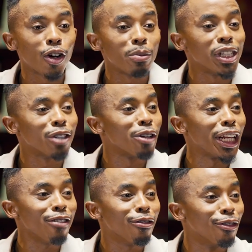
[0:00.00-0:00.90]
comedic
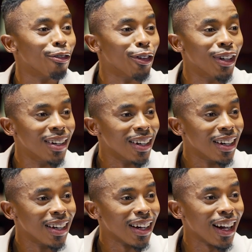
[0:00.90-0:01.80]
relief,
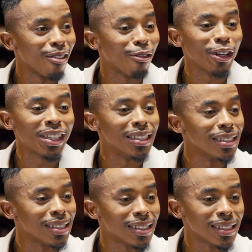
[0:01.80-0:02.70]

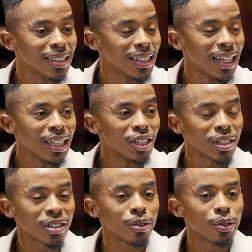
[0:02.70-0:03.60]
fitness,
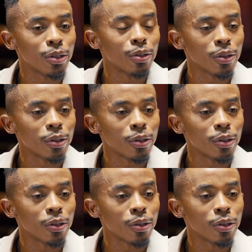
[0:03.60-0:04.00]
just to